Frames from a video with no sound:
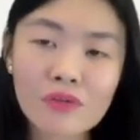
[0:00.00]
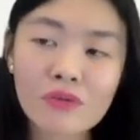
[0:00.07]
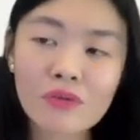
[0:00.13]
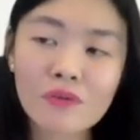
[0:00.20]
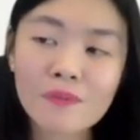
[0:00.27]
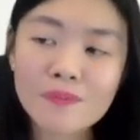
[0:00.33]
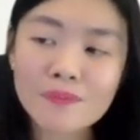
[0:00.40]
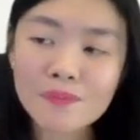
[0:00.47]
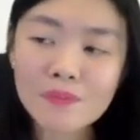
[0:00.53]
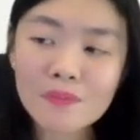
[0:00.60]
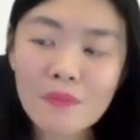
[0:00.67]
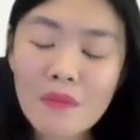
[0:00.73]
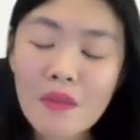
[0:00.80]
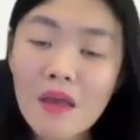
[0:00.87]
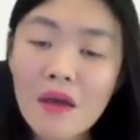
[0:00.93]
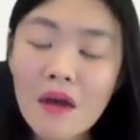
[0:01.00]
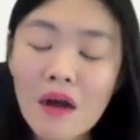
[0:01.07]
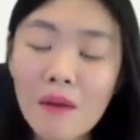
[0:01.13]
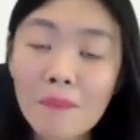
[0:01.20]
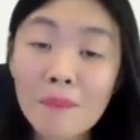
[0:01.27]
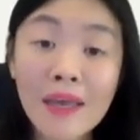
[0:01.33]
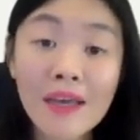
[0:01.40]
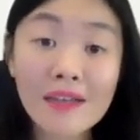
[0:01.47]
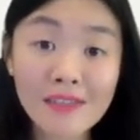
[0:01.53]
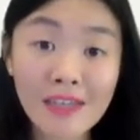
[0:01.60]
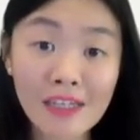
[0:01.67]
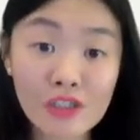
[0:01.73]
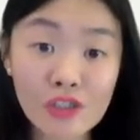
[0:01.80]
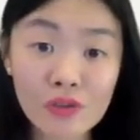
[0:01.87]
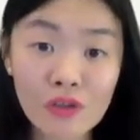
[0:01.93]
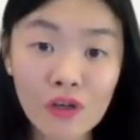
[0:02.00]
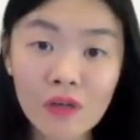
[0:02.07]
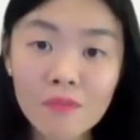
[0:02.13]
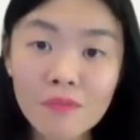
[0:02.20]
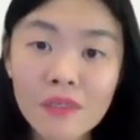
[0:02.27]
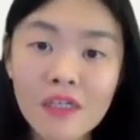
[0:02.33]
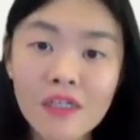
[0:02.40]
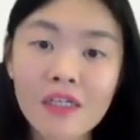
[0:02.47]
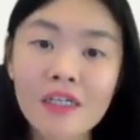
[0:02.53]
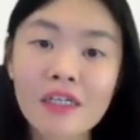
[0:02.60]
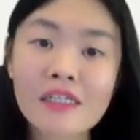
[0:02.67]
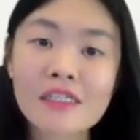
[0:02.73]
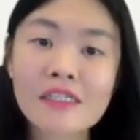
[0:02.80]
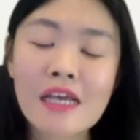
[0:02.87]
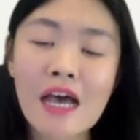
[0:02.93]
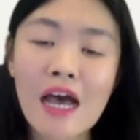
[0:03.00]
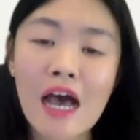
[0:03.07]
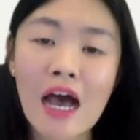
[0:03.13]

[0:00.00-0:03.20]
to pay attention on, because